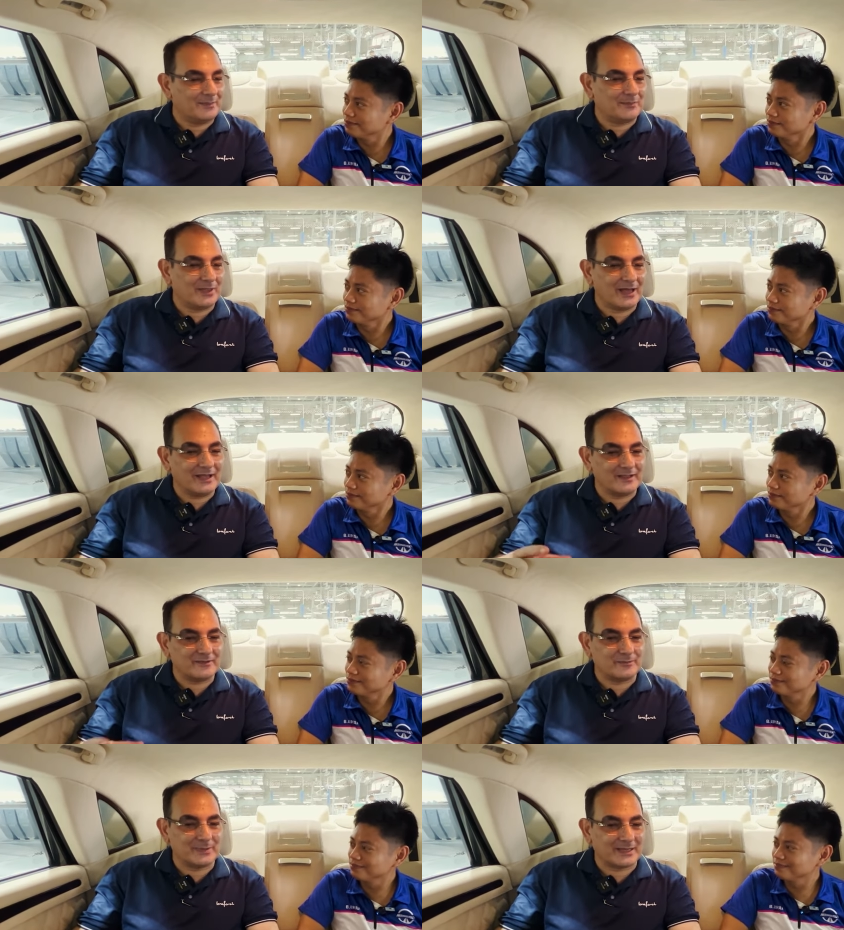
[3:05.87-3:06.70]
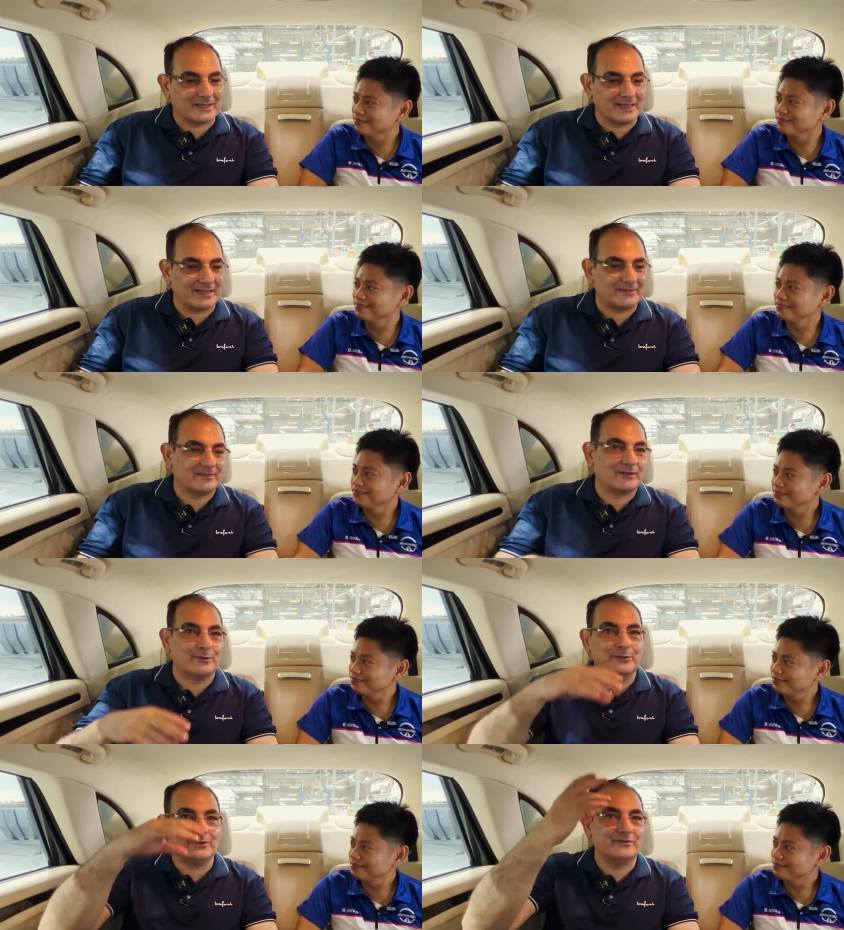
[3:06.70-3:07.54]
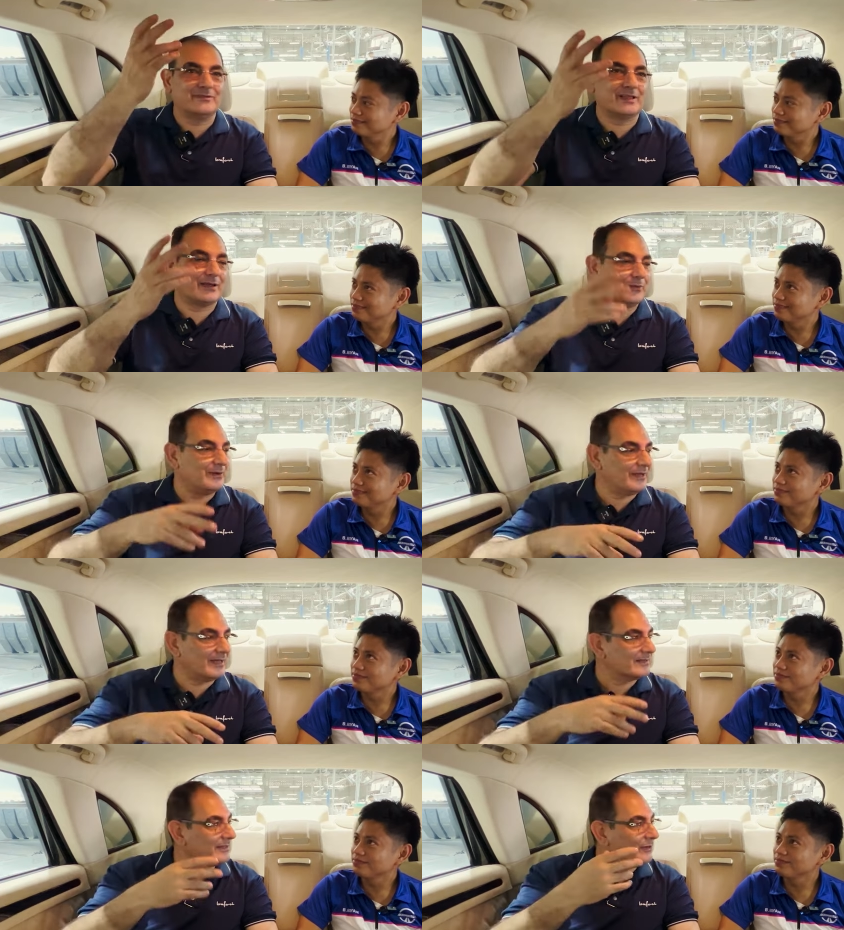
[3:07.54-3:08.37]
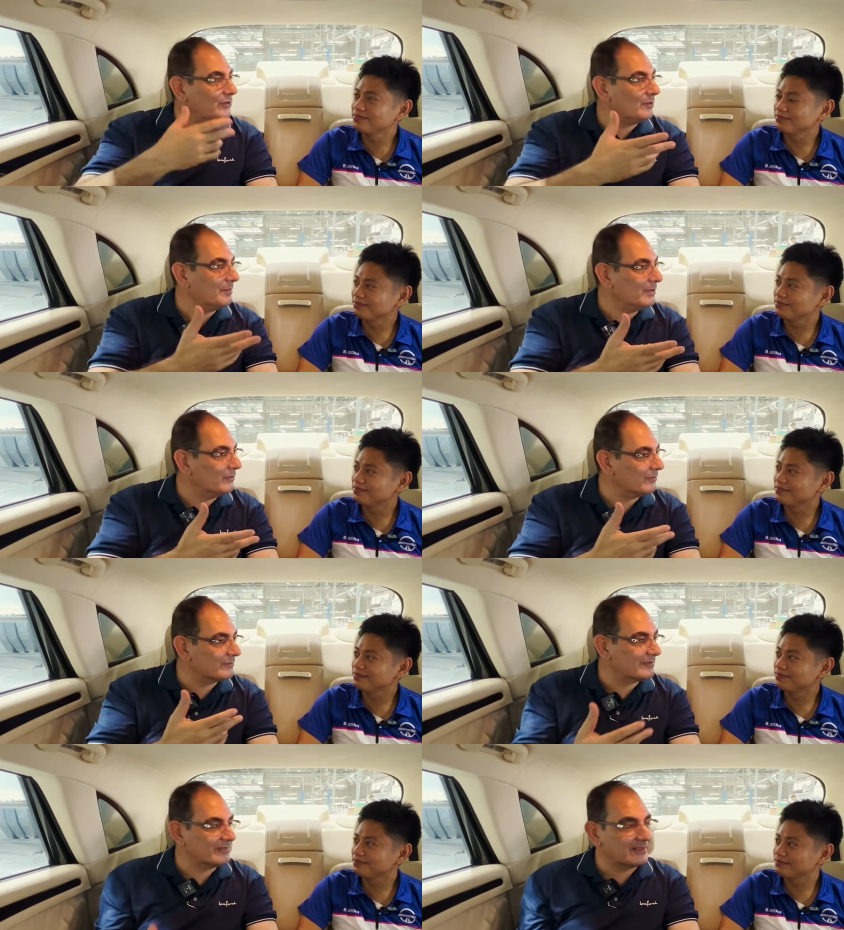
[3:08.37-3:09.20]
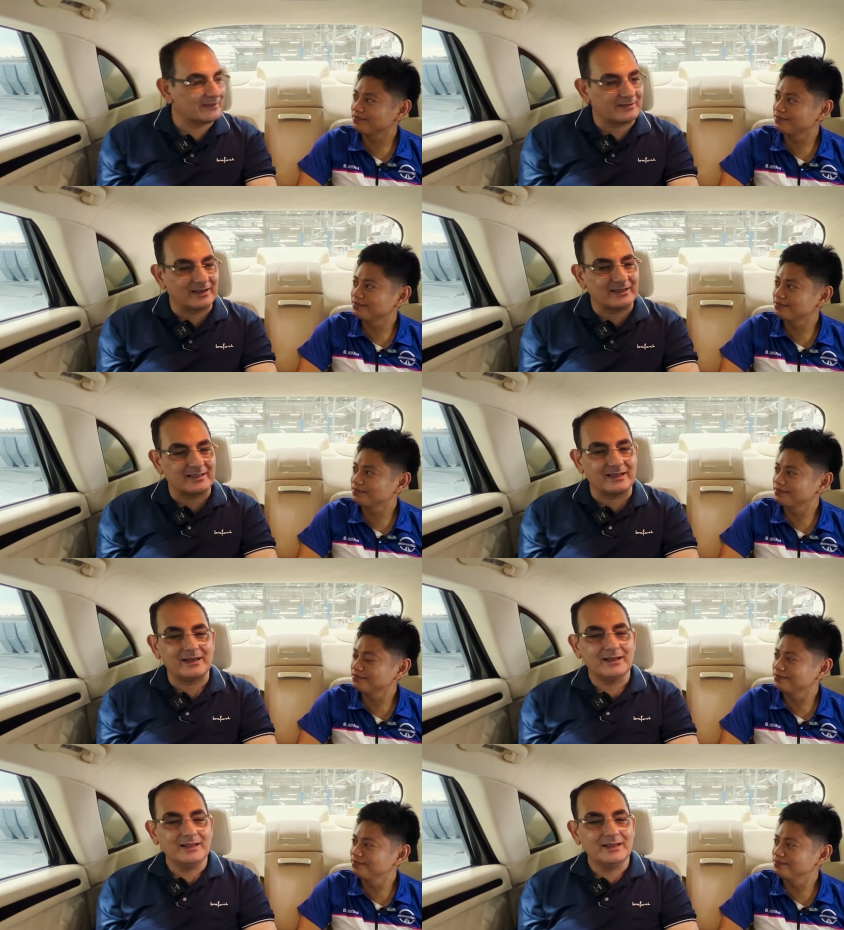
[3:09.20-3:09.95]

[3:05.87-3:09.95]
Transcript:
Speaker 1: The highest spec cars include Styrenic and humidors and things like that.